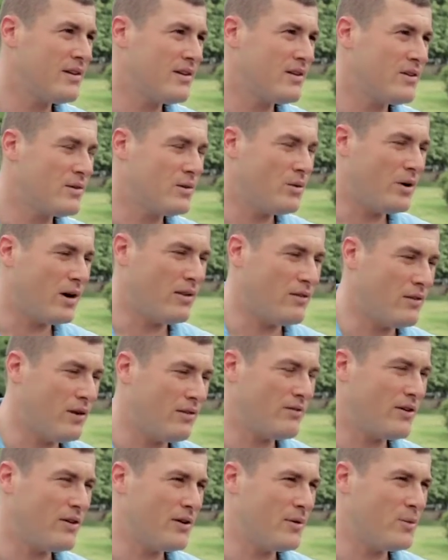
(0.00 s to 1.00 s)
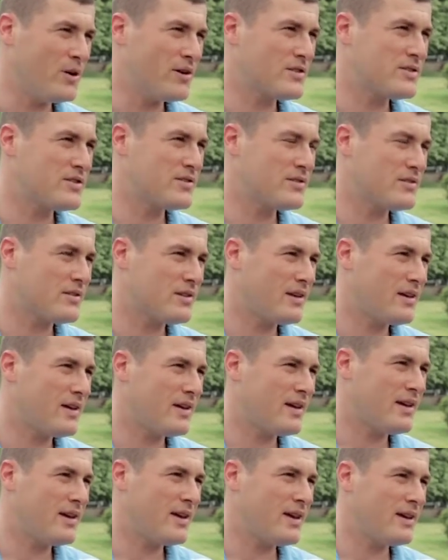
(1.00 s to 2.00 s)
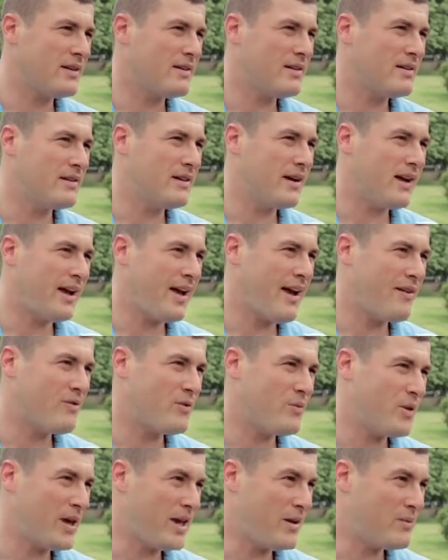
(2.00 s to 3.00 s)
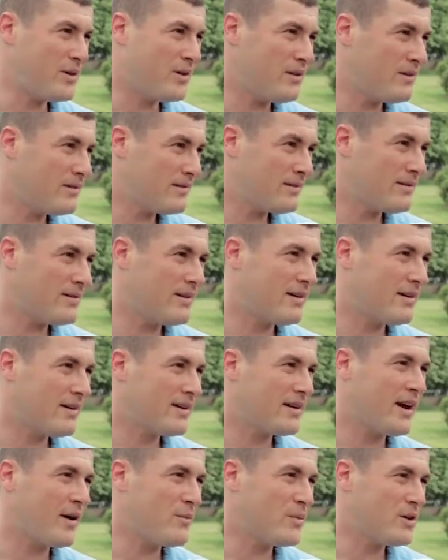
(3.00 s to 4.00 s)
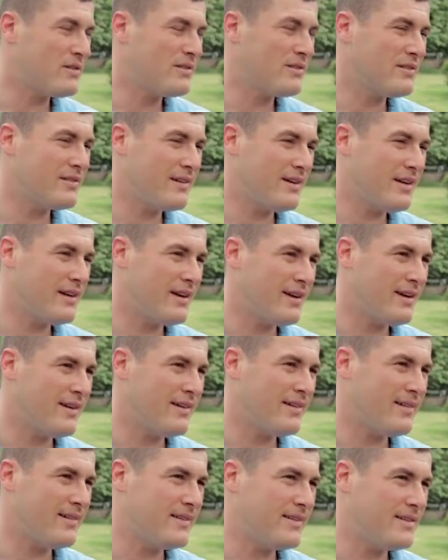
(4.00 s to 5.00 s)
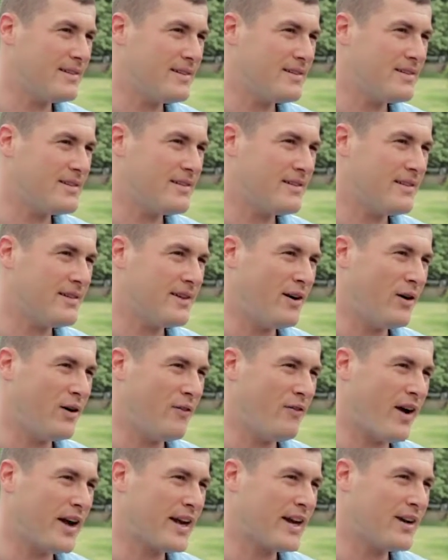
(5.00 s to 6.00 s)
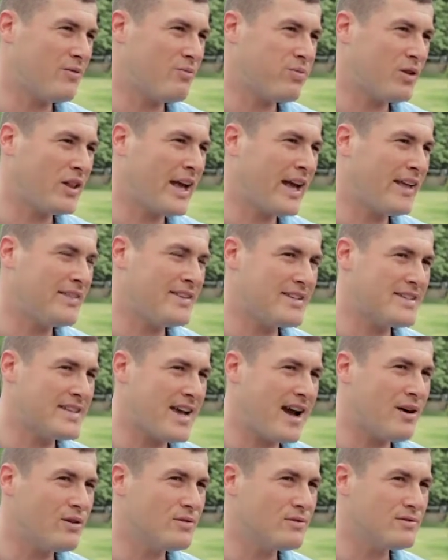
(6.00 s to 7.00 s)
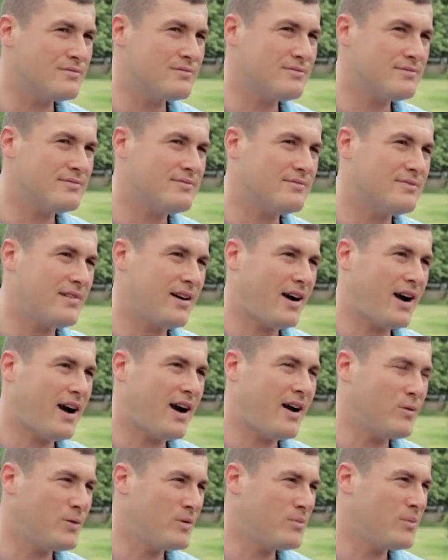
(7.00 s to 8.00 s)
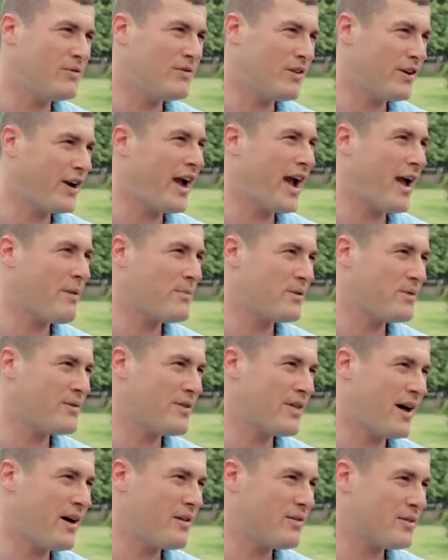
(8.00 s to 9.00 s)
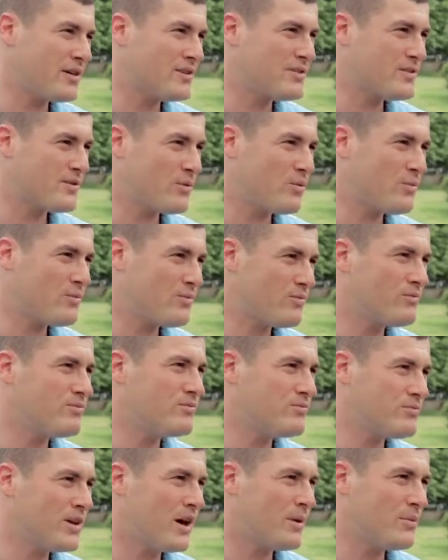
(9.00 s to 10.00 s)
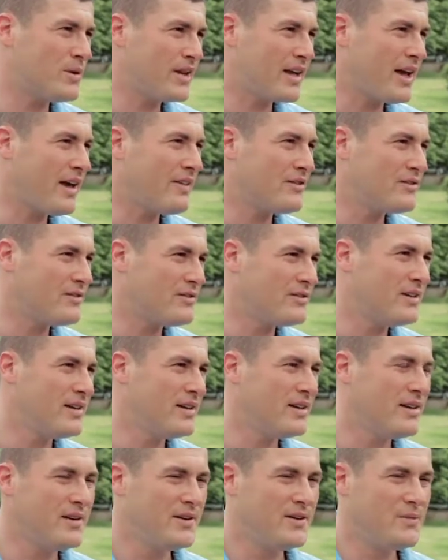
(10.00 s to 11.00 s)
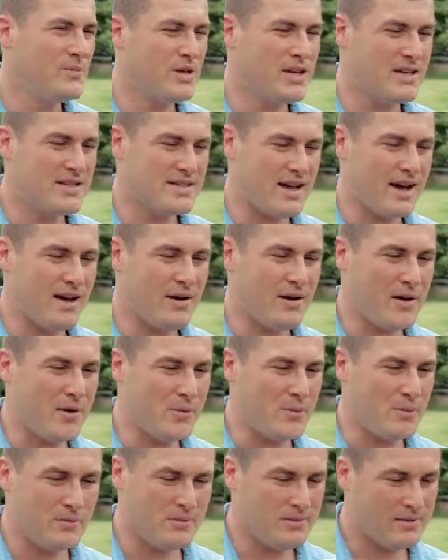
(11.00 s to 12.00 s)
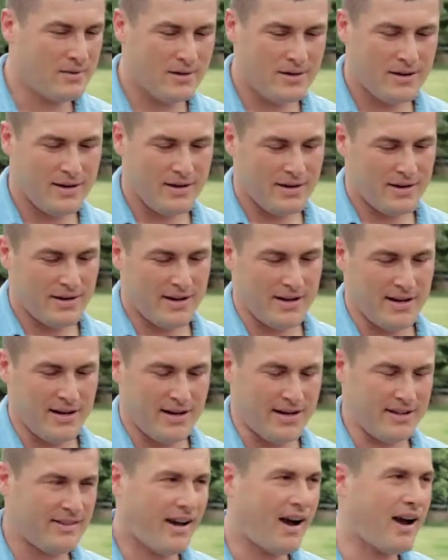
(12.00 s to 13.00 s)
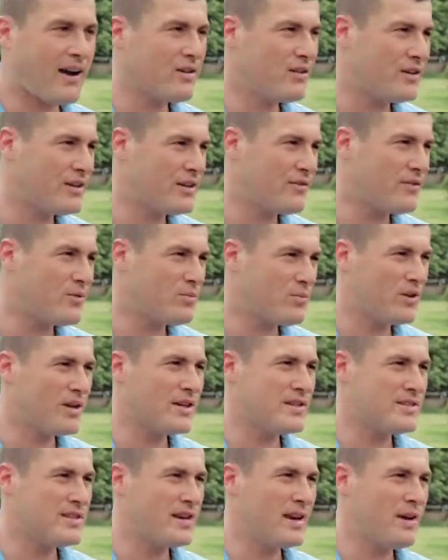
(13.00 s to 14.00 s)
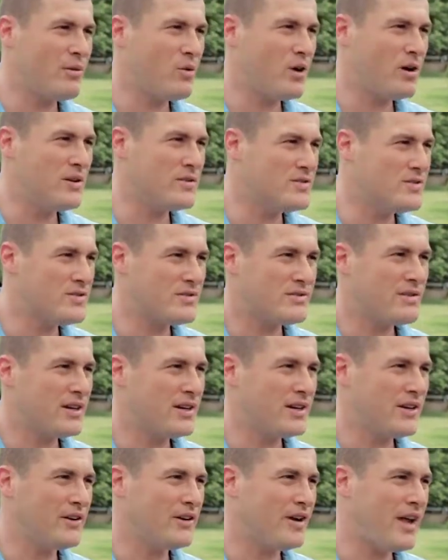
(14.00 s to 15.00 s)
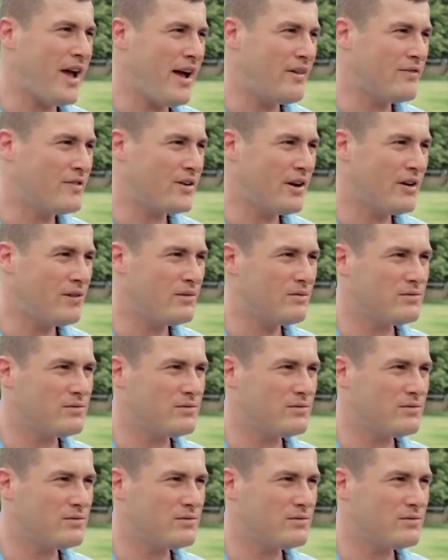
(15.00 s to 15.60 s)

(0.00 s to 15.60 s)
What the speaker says: who I love very much, and I have a baby coming. And, if I could have planned this out, I would be very happy with how things are coming together. Because I am in an entirely different place than I was a year and a half ago.